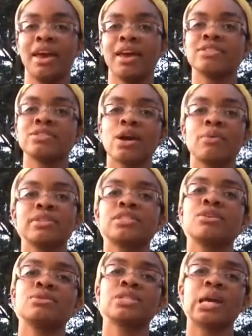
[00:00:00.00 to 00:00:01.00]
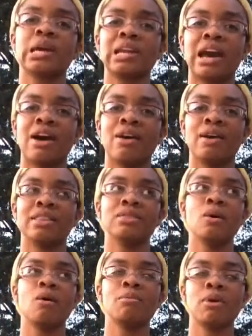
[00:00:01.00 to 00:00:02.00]
And so I went to go check it out, and
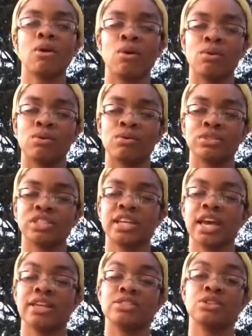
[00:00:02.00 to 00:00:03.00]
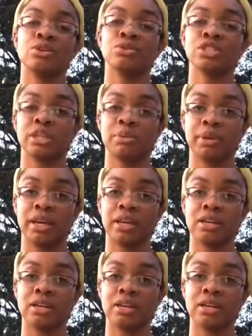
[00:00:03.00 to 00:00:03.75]
lo and behold, she has no shipping